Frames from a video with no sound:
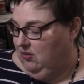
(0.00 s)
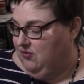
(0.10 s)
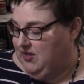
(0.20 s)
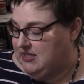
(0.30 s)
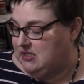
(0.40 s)

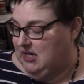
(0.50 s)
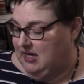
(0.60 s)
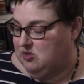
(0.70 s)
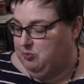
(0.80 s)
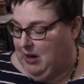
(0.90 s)
this
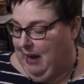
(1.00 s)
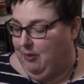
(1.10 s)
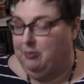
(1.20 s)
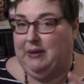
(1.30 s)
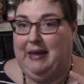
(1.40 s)
is
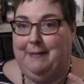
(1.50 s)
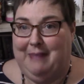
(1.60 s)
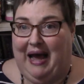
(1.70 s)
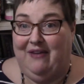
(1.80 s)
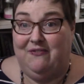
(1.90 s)
probably
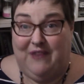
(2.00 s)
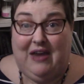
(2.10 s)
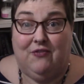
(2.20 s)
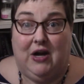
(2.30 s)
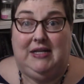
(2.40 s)
my
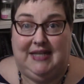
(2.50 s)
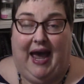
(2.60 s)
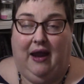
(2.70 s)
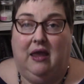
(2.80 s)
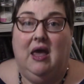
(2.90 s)
favorite
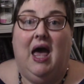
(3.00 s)
deck.